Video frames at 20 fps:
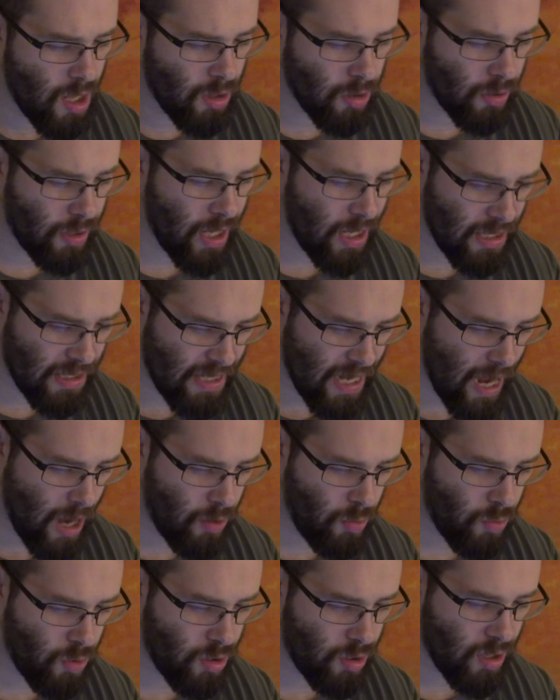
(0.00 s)
looking
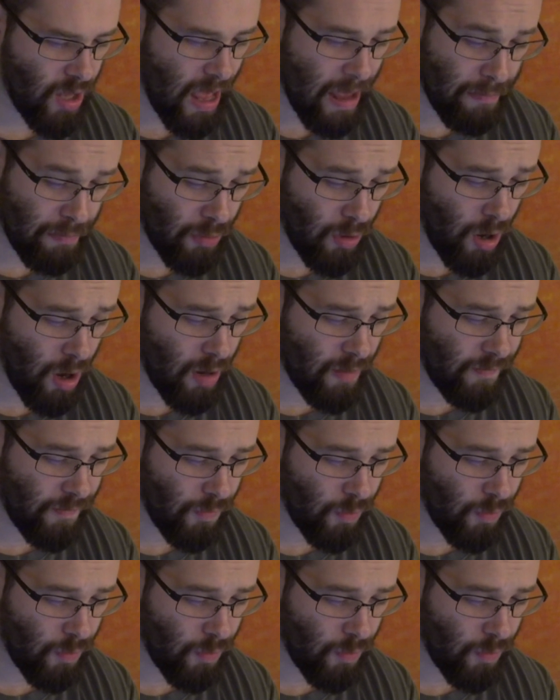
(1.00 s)
downward, a broad